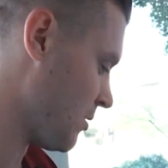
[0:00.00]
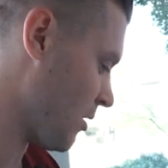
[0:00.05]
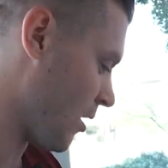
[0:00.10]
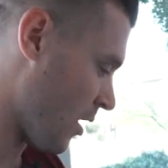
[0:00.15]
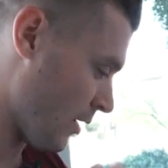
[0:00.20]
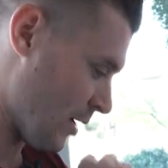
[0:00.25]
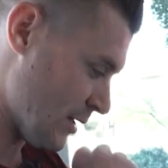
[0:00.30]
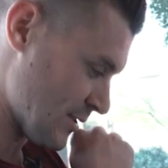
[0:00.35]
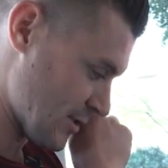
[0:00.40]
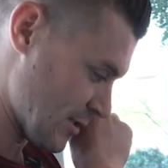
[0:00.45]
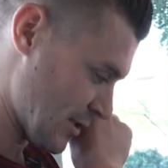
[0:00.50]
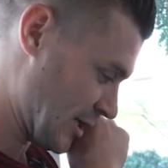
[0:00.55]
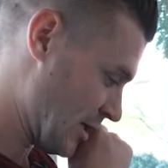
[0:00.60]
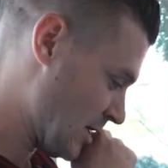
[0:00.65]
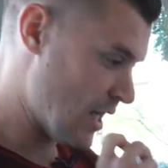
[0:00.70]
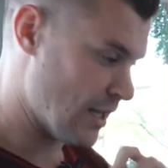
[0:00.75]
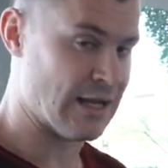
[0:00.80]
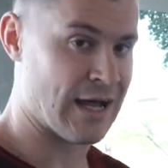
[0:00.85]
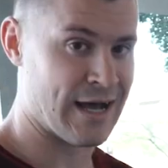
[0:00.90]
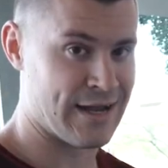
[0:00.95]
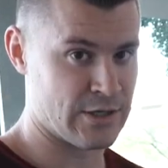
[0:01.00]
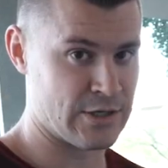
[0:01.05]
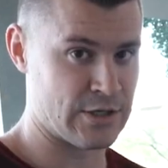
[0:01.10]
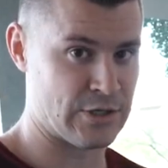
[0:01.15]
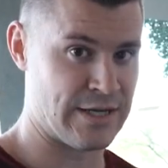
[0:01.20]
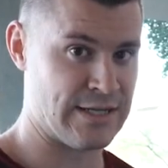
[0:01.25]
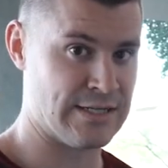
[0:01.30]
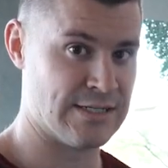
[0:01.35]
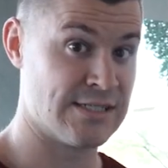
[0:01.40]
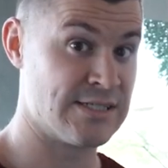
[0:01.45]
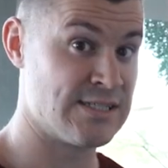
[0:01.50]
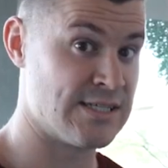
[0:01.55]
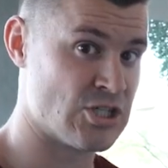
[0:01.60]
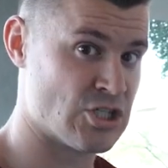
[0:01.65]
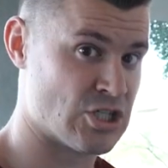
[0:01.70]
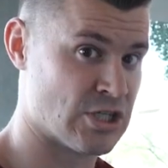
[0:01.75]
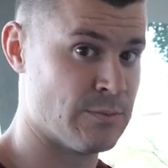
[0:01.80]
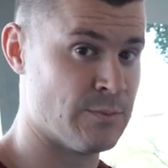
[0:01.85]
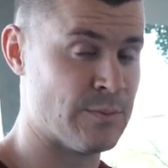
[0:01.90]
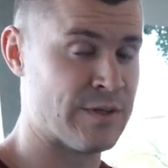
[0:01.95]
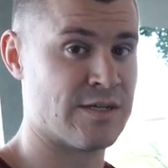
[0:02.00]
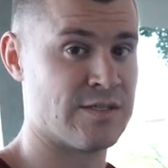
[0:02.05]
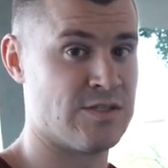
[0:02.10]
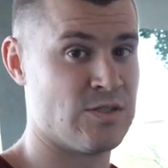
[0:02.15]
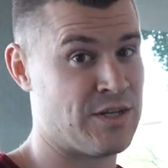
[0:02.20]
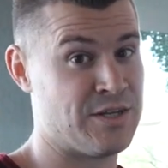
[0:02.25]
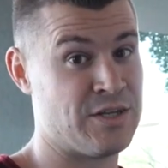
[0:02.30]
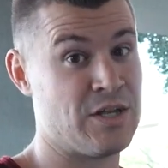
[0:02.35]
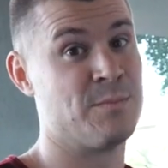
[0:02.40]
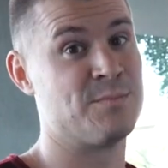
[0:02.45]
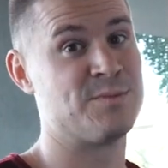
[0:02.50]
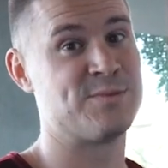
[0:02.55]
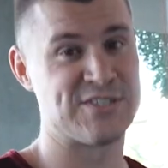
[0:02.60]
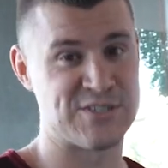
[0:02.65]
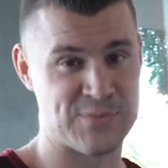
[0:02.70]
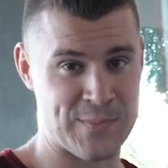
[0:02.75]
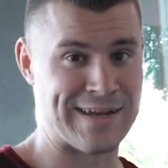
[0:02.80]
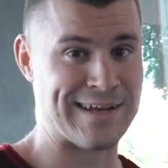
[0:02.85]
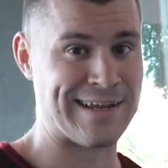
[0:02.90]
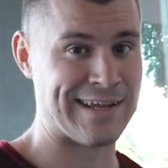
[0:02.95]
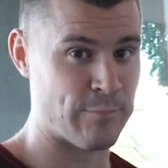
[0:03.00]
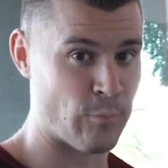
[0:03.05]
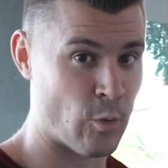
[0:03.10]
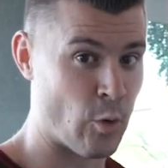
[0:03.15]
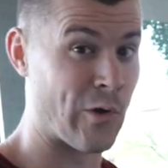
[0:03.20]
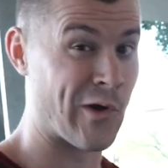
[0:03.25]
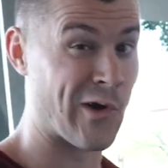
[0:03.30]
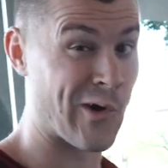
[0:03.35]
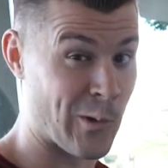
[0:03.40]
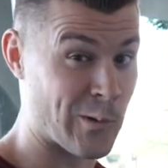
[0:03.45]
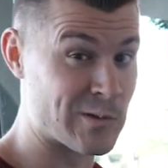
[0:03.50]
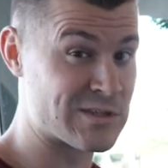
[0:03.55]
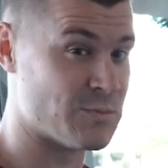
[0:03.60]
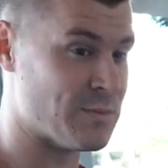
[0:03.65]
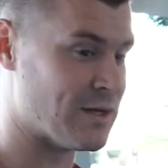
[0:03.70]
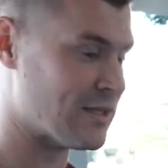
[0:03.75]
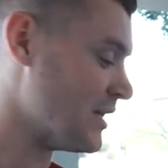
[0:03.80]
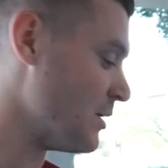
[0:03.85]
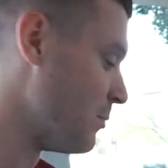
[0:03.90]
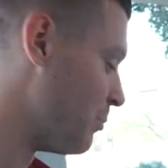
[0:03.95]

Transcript: honestly not a great decision because you'll end up spending more ultimately.